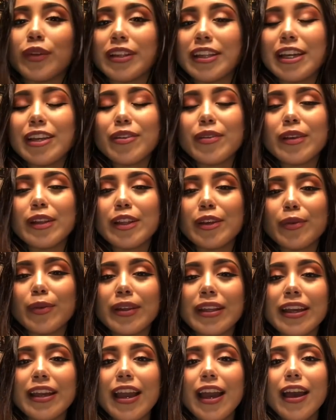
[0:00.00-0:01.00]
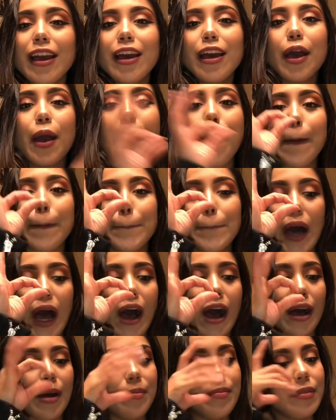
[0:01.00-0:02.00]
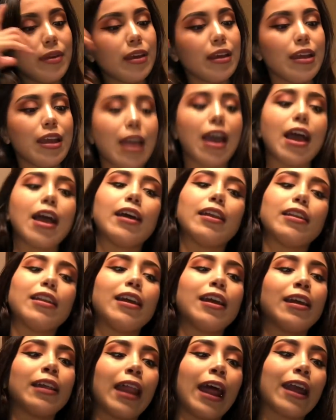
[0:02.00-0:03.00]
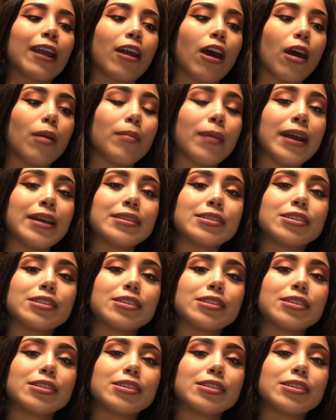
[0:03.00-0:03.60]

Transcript: really, really, really bomb. And then I got my